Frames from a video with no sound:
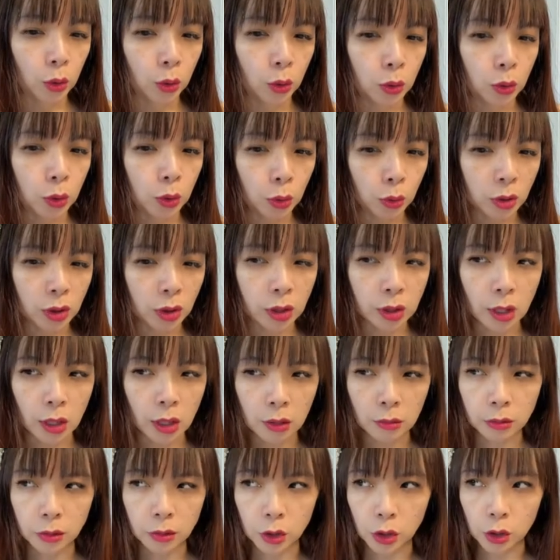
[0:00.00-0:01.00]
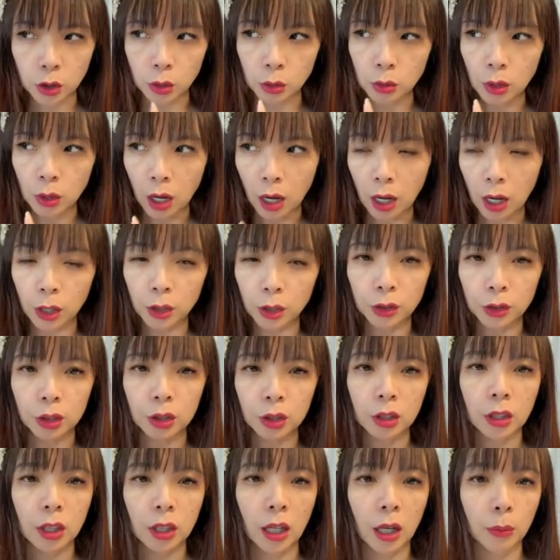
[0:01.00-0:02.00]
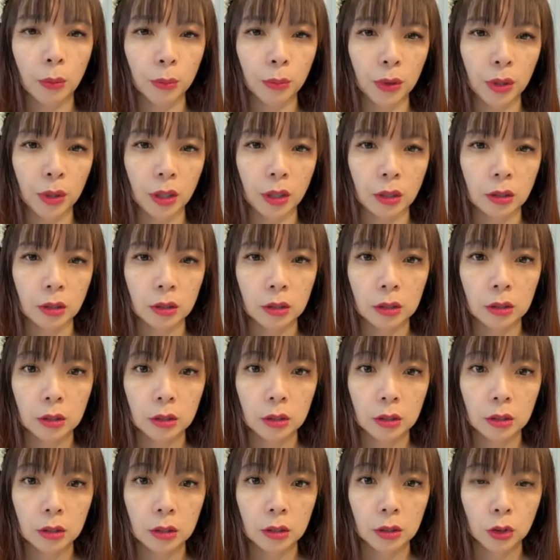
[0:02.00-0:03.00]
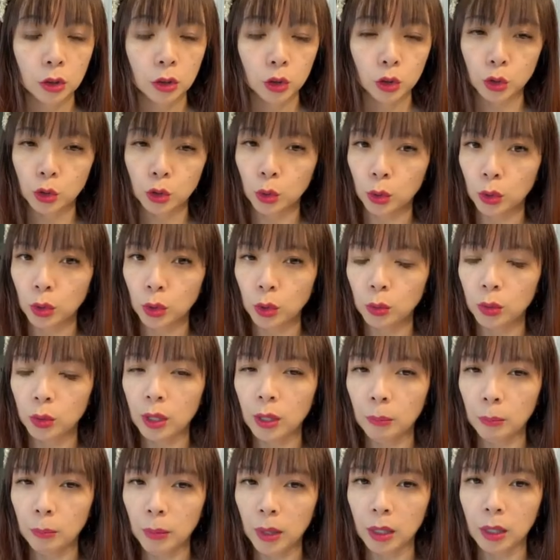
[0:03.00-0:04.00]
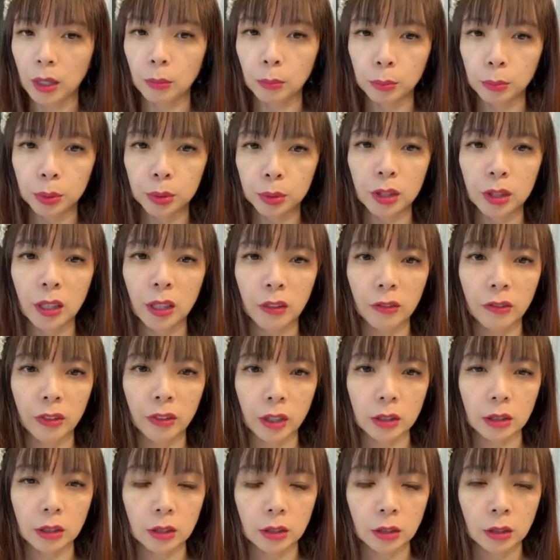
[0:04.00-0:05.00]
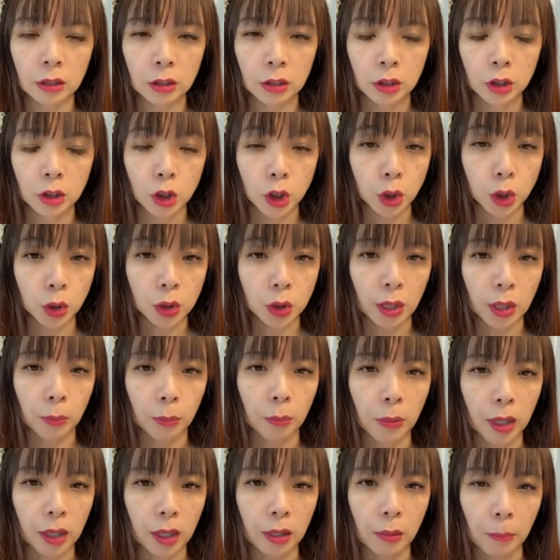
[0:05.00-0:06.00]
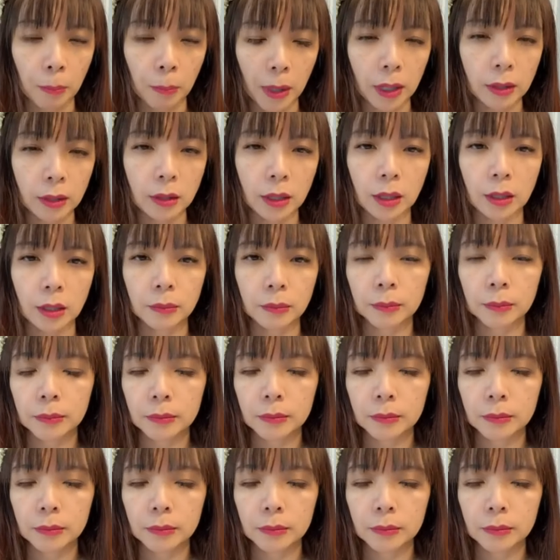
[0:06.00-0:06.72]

to sell to other company so you can make a profit you can make money.